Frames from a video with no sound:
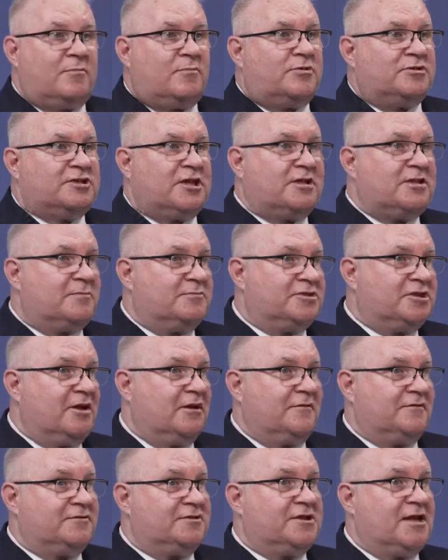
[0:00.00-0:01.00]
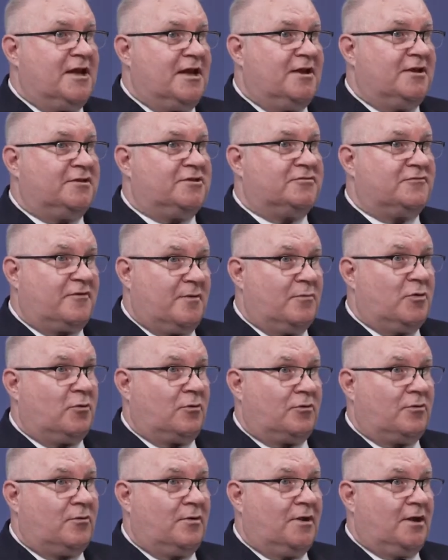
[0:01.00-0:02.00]
present themselves as from
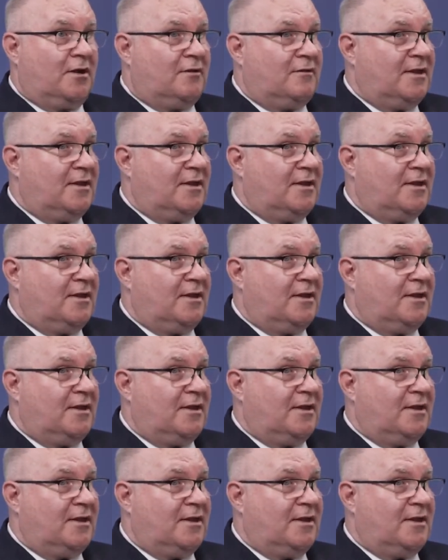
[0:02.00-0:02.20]
North Korea.